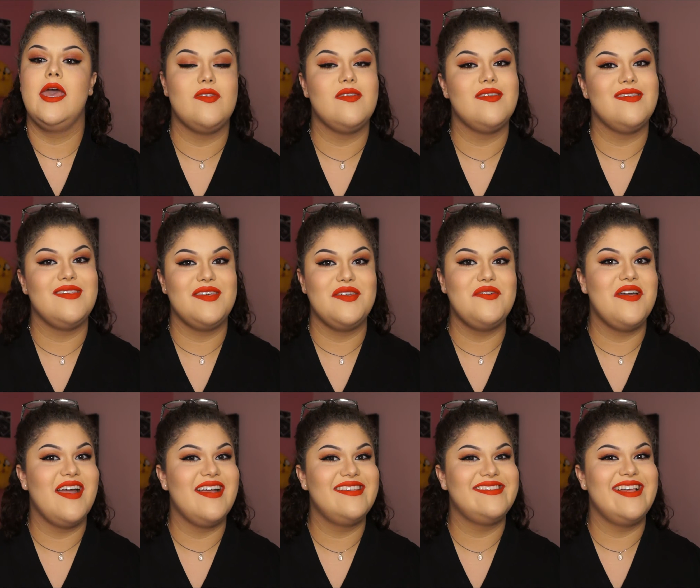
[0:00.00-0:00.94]
See you
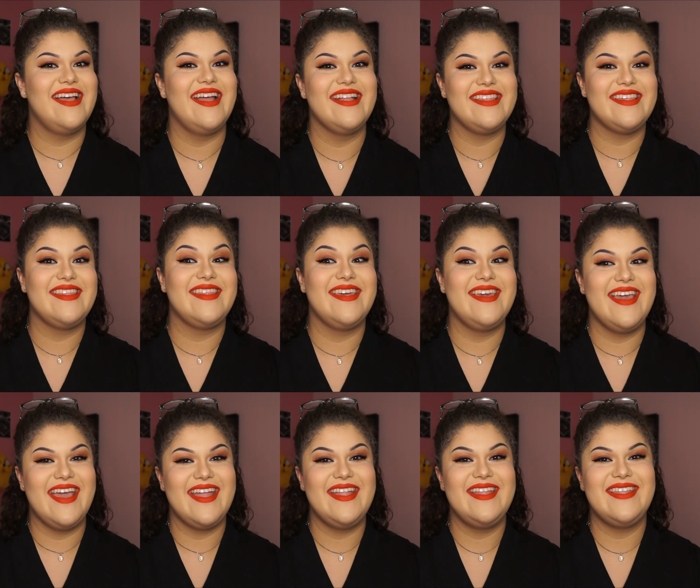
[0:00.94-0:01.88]
guys at the
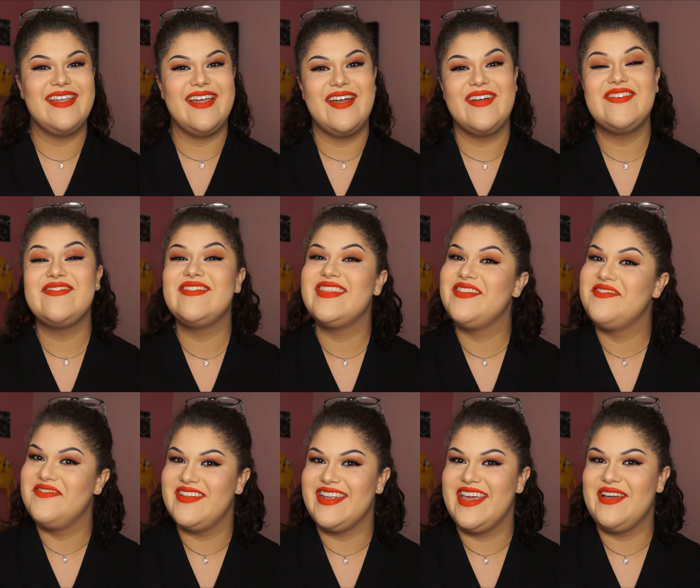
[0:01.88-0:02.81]
end of the
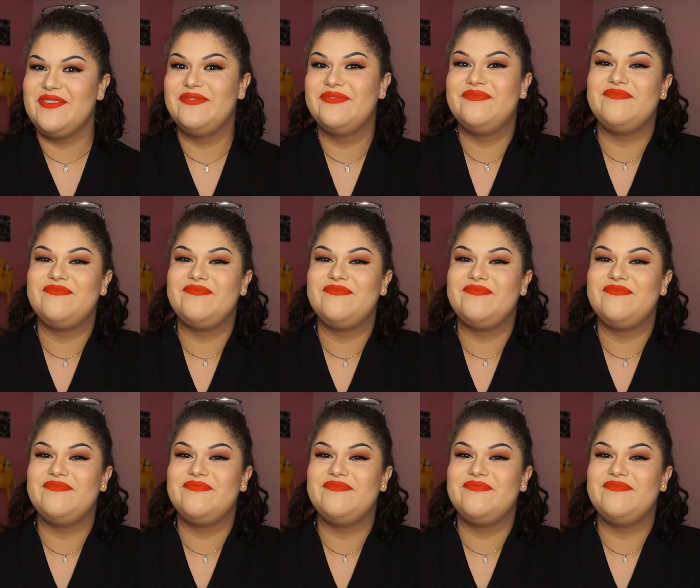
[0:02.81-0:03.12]
video.